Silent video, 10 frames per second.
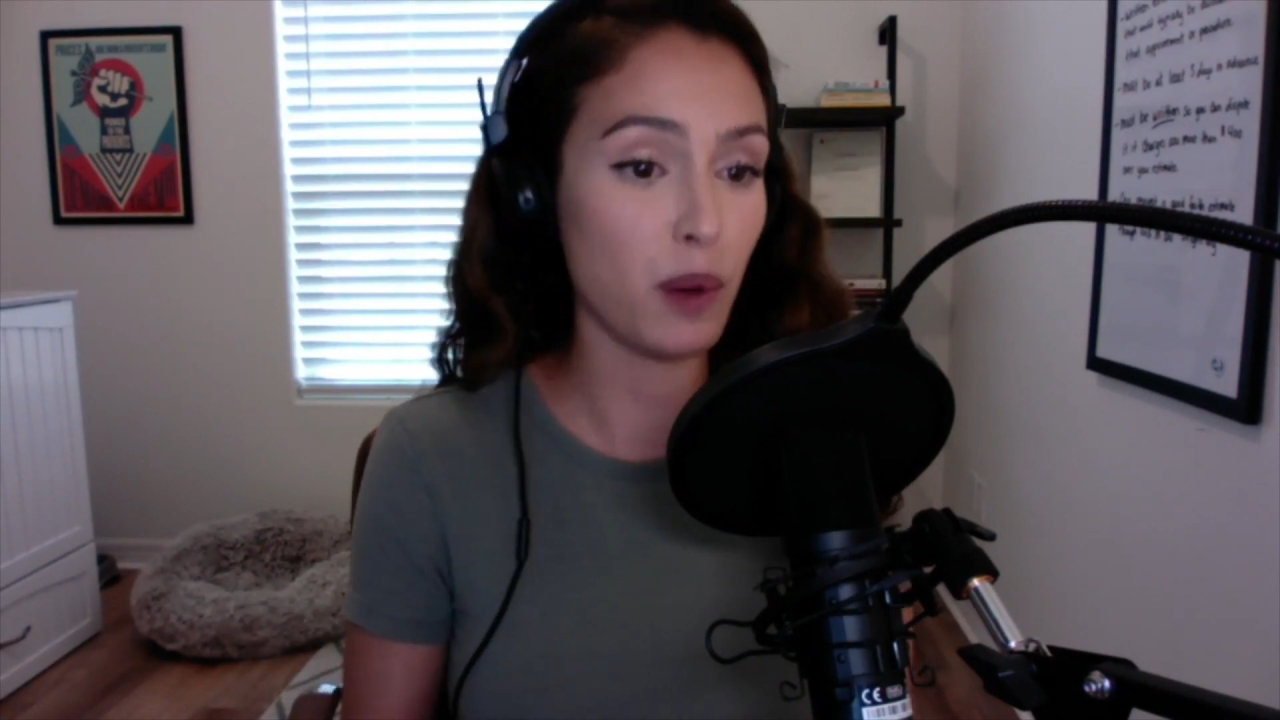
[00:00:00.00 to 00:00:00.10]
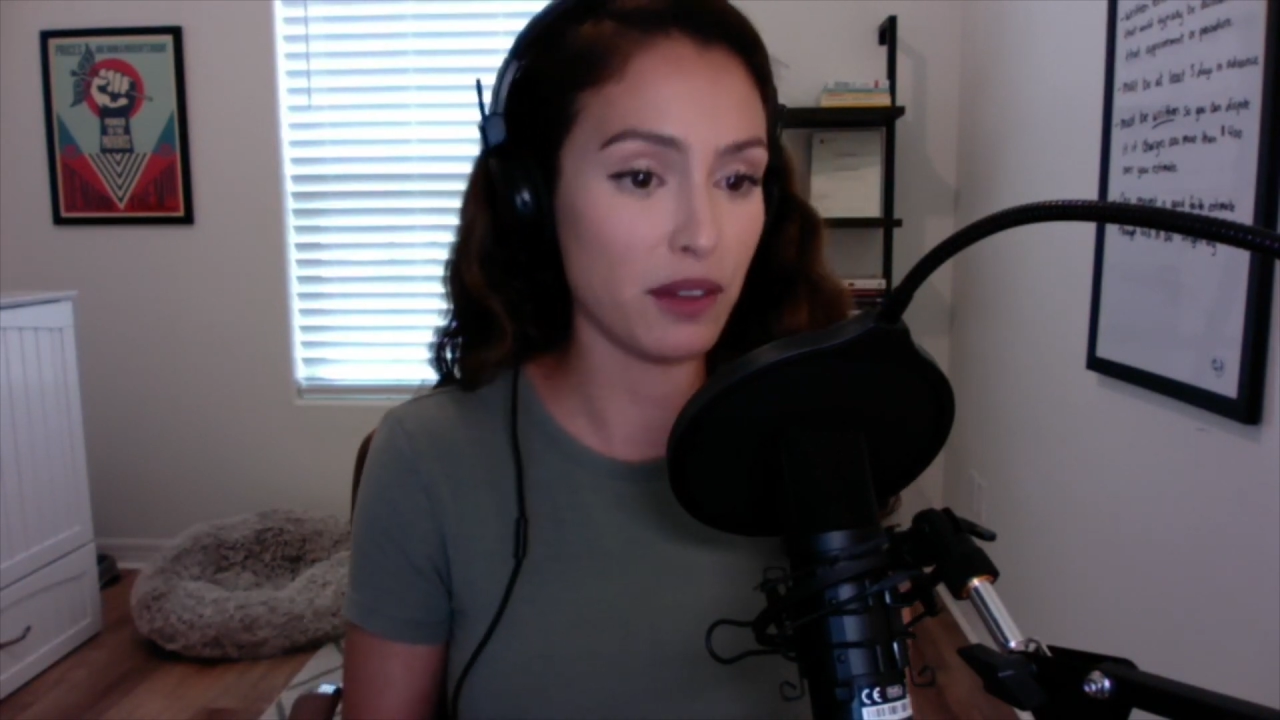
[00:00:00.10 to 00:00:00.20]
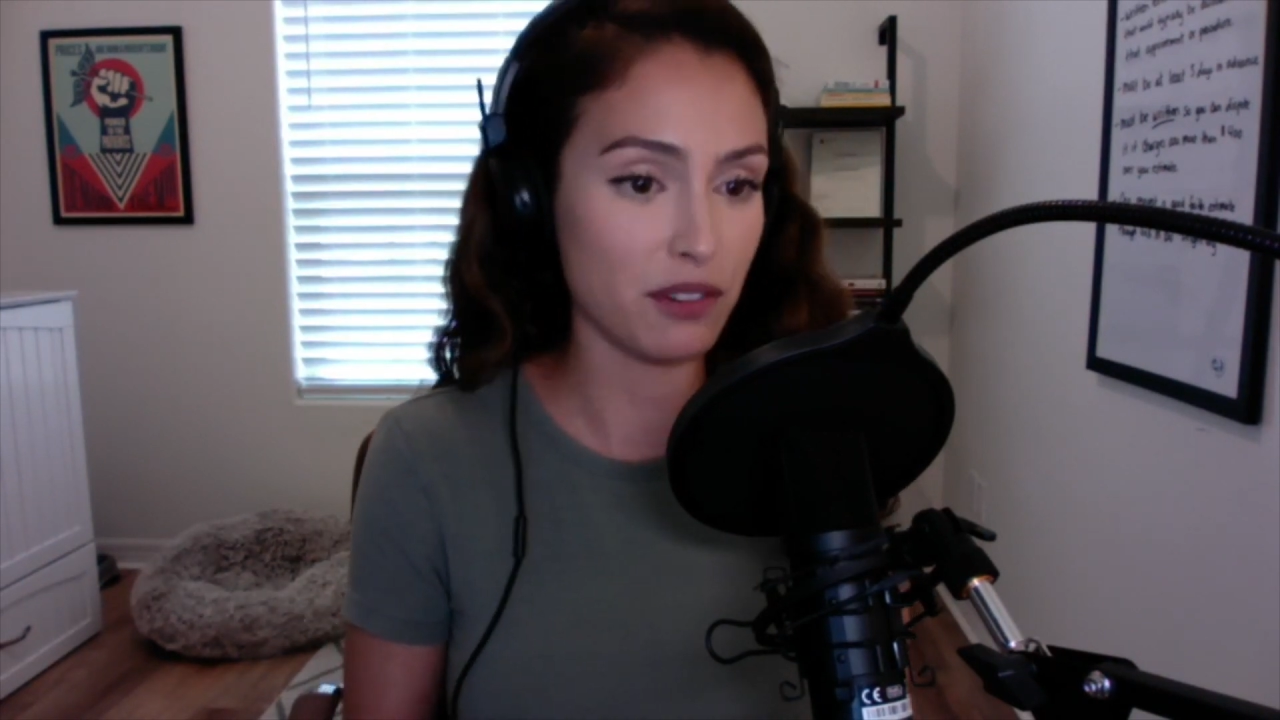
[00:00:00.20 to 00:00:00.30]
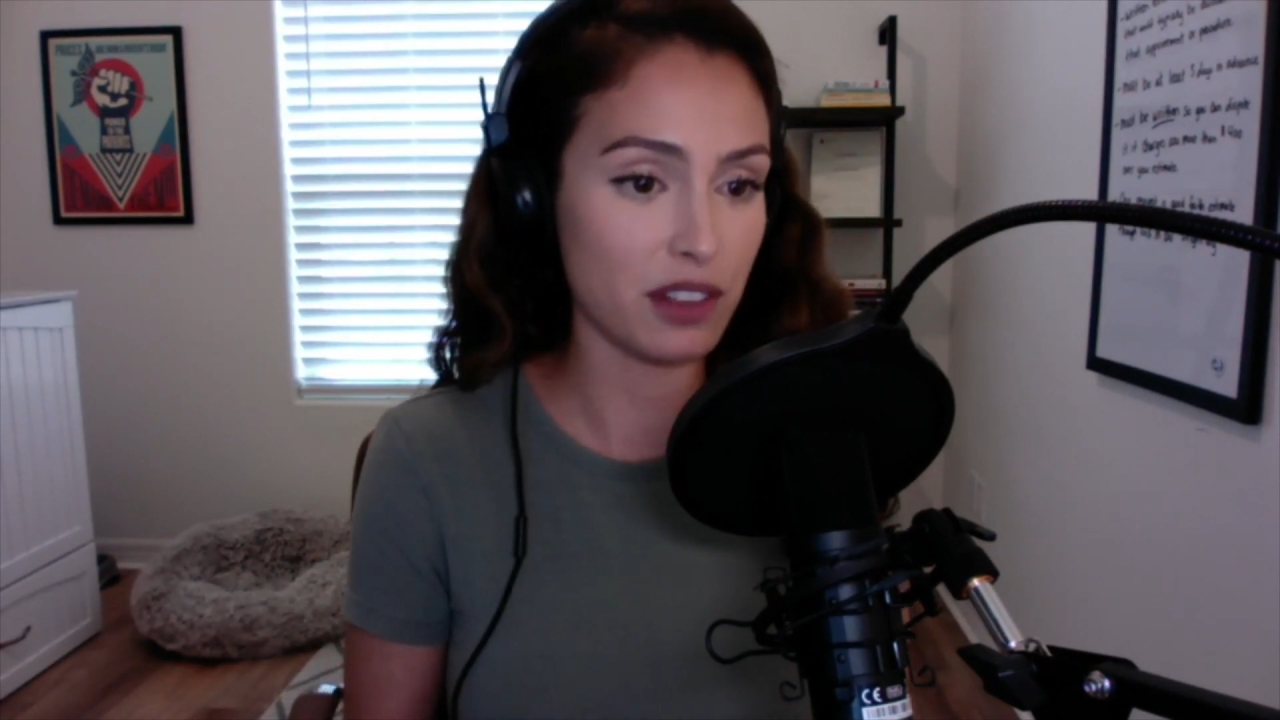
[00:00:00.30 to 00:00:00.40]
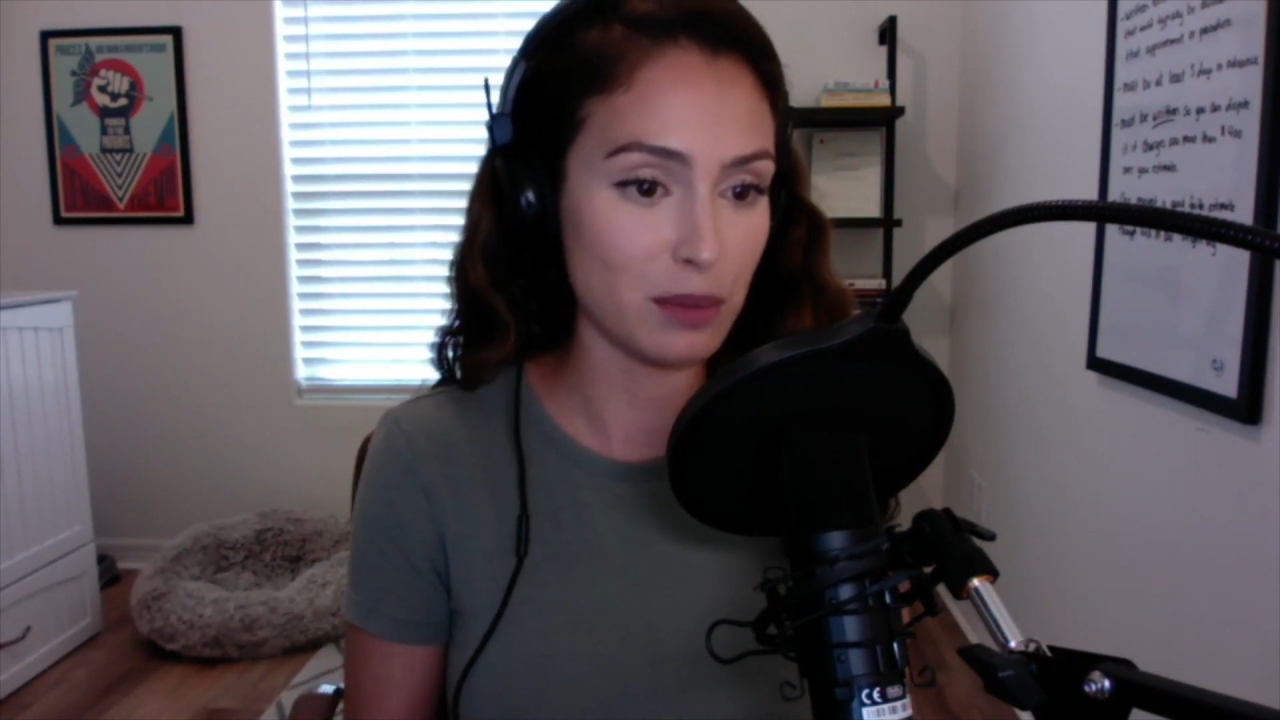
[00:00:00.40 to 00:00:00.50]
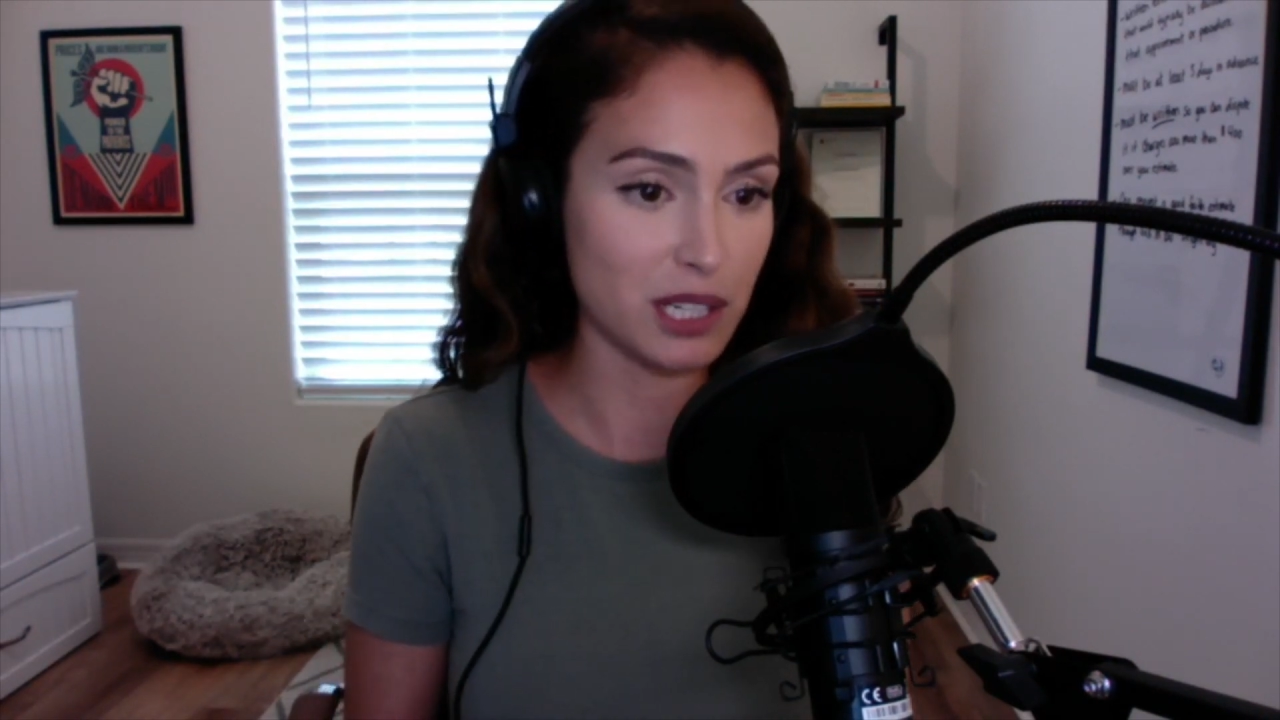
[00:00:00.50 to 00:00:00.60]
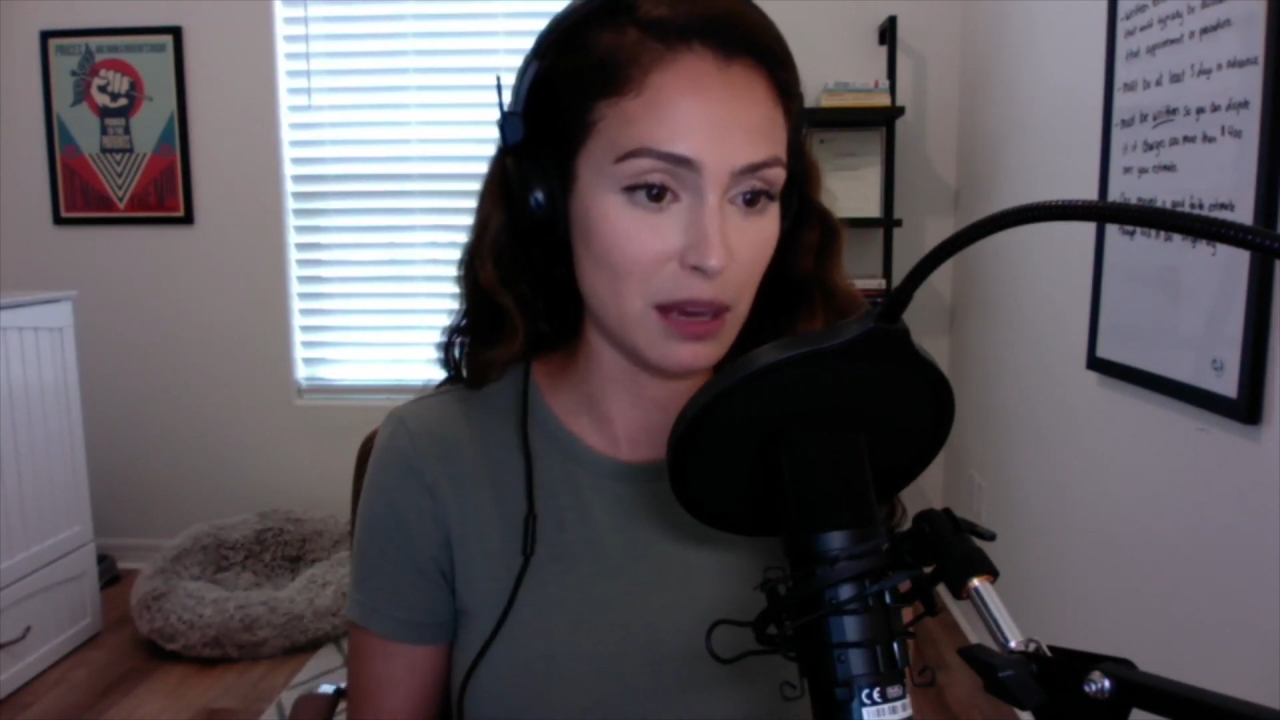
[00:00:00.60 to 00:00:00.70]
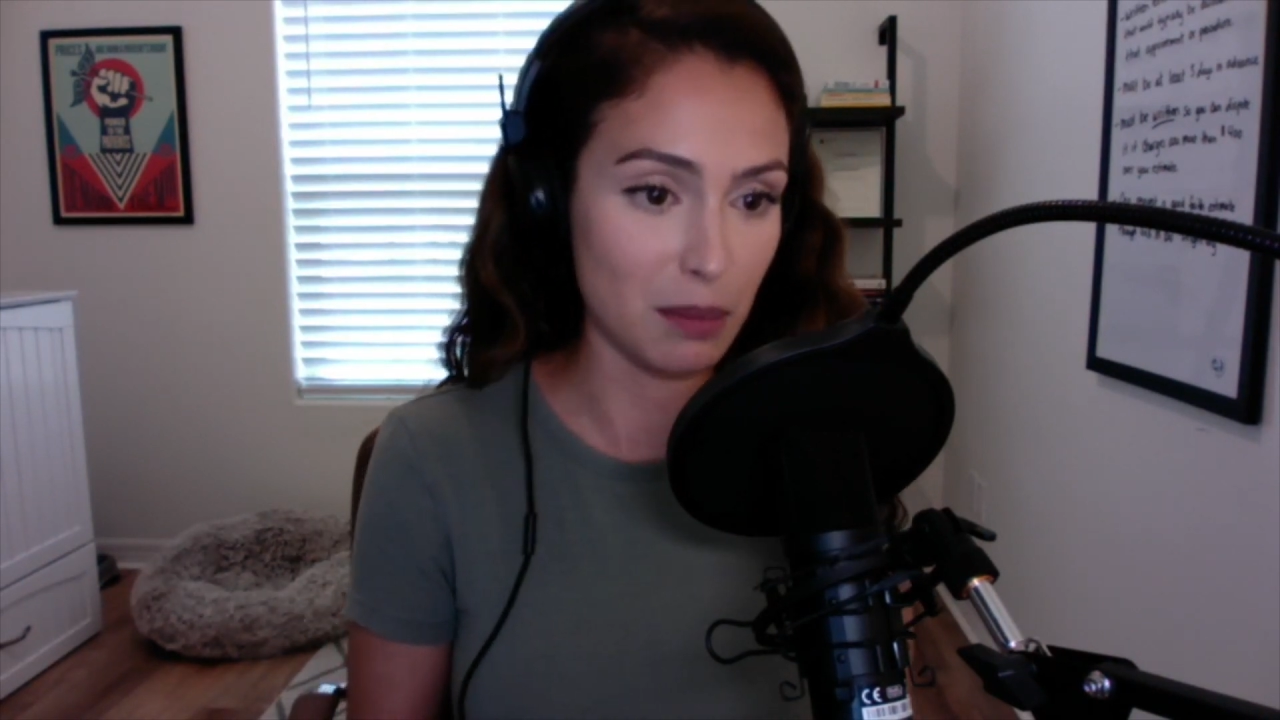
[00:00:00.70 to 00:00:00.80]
way for them to